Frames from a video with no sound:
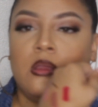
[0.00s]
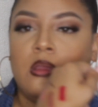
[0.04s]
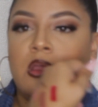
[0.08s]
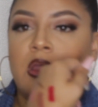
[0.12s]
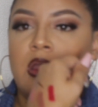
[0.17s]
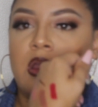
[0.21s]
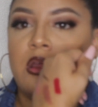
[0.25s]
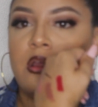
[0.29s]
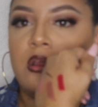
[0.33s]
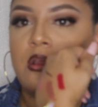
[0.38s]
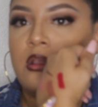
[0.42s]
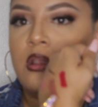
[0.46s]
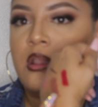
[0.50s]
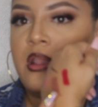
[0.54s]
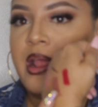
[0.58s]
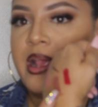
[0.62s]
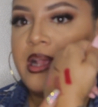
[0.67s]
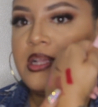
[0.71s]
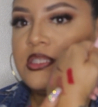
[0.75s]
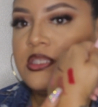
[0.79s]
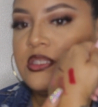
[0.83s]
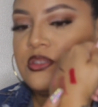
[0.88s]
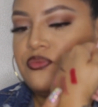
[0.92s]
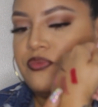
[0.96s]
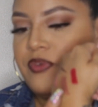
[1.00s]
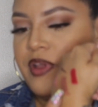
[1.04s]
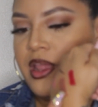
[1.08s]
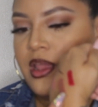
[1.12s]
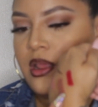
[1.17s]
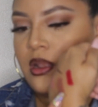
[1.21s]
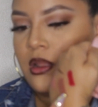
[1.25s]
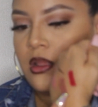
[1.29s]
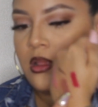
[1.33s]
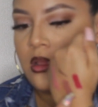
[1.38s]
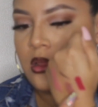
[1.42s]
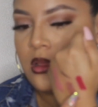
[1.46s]
Here, nice
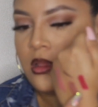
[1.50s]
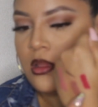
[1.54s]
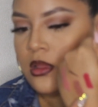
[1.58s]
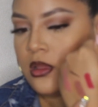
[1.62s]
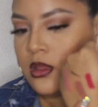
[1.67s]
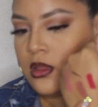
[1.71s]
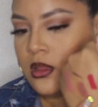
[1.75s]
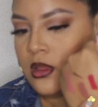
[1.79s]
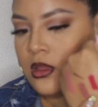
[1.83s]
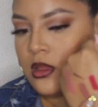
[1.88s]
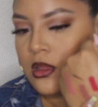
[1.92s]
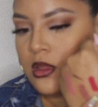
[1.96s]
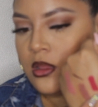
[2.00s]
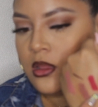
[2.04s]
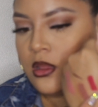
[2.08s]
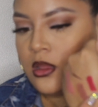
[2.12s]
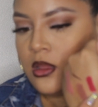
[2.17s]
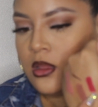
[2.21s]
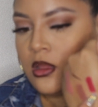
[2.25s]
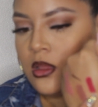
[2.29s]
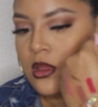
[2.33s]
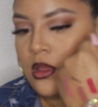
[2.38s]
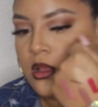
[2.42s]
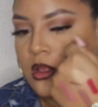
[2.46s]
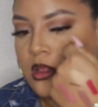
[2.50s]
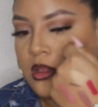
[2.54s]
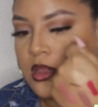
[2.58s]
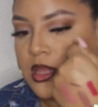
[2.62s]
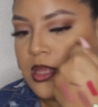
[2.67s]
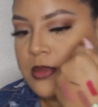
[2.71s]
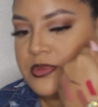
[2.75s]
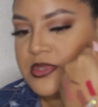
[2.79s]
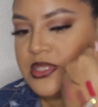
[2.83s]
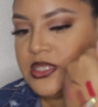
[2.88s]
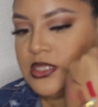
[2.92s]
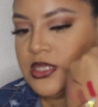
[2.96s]
red
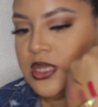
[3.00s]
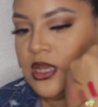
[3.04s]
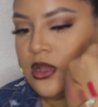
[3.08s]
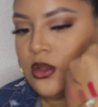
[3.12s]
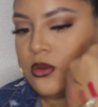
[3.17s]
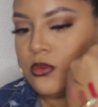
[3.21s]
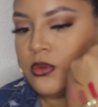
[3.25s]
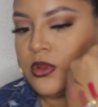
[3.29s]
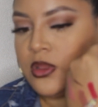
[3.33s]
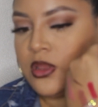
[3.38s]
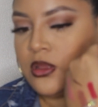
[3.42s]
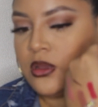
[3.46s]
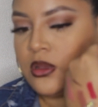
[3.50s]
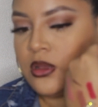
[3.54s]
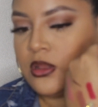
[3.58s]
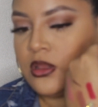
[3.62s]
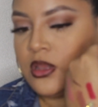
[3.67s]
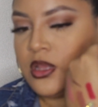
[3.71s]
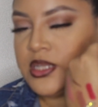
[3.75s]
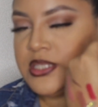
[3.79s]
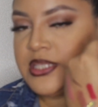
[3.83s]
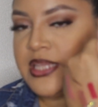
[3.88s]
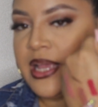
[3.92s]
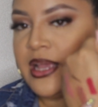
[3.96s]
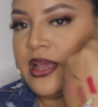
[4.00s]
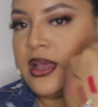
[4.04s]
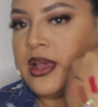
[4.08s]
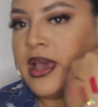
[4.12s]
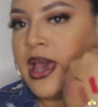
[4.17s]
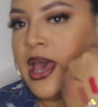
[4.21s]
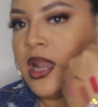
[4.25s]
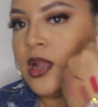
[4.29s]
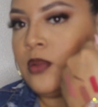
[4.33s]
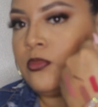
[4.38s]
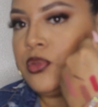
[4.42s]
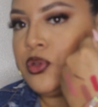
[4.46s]
lipstick with looks like it
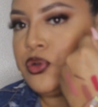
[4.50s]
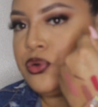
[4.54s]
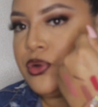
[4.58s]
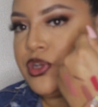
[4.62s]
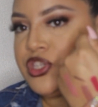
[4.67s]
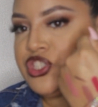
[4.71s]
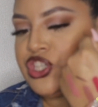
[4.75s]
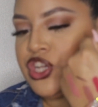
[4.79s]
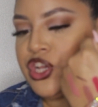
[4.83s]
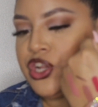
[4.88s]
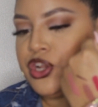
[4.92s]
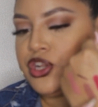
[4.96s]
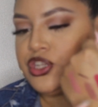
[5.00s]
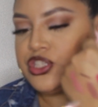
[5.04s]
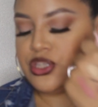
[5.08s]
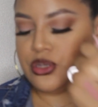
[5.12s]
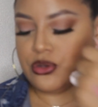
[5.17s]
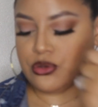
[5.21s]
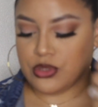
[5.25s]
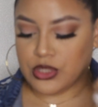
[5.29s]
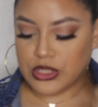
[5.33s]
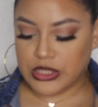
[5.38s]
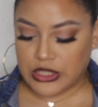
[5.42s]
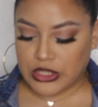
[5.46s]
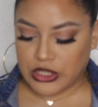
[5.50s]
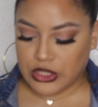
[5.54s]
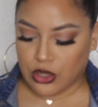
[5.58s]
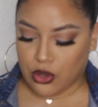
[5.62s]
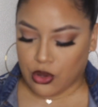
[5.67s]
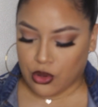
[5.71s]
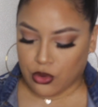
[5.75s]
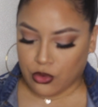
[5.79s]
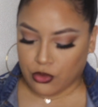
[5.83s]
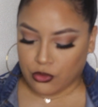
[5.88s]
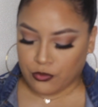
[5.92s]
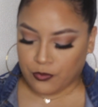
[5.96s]
got a bluish undertone.
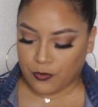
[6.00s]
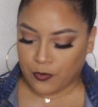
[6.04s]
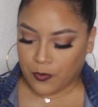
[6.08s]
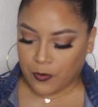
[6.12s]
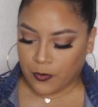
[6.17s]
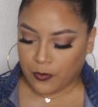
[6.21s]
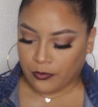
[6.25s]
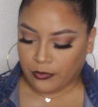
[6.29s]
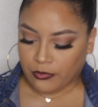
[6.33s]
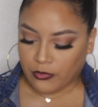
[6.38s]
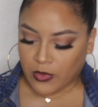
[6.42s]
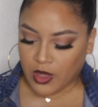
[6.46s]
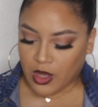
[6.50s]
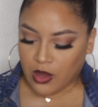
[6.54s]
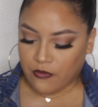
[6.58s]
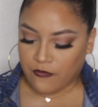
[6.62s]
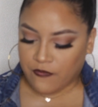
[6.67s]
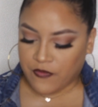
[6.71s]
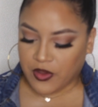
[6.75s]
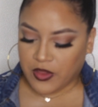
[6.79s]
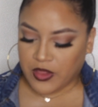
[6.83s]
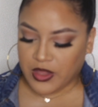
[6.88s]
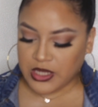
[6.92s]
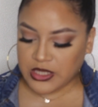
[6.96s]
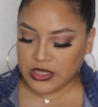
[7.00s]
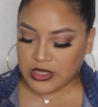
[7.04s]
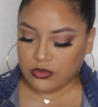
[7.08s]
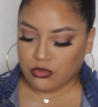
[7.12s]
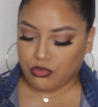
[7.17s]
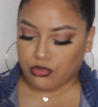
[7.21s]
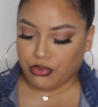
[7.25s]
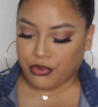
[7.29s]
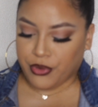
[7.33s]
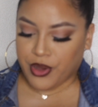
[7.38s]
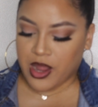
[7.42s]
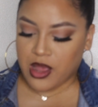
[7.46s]
So for this
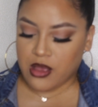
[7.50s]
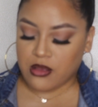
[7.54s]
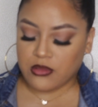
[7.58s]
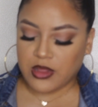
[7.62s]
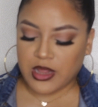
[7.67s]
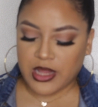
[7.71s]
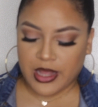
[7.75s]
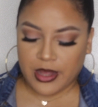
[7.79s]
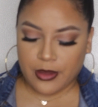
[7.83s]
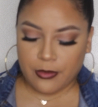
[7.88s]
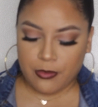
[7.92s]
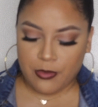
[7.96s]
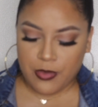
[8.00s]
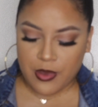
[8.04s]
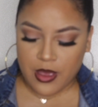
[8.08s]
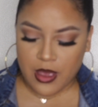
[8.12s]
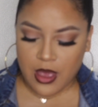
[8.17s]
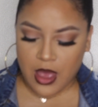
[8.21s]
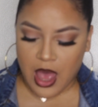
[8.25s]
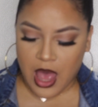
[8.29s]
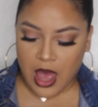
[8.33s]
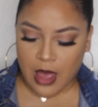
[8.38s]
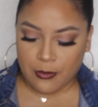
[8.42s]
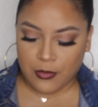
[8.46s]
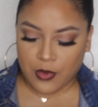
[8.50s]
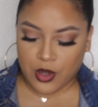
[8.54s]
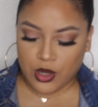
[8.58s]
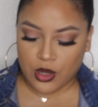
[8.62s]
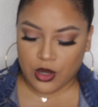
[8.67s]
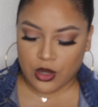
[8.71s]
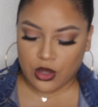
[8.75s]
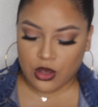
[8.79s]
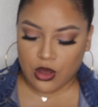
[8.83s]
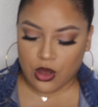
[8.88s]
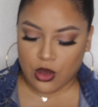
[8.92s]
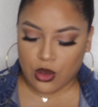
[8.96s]
brown lip, I'm
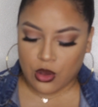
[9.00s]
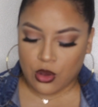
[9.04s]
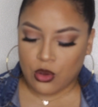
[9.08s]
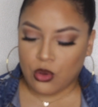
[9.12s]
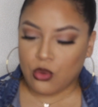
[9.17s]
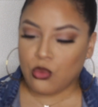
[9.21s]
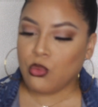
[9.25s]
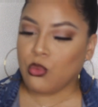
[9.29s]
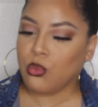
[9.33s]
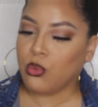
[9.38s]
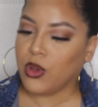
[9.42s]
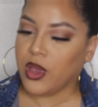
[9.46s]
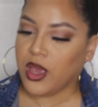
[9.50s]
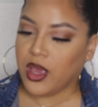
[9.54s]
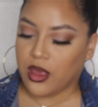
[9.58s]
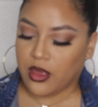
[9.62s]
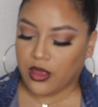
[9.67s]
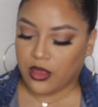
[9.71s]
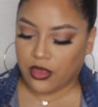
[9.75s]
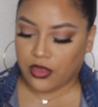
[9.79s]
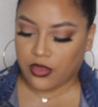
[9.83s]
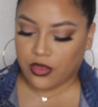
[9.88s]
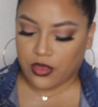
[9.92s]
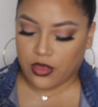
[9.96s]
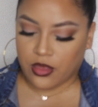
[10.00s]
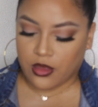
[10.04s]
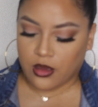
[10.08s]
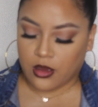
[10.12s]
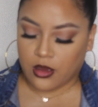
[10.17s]
gonna go with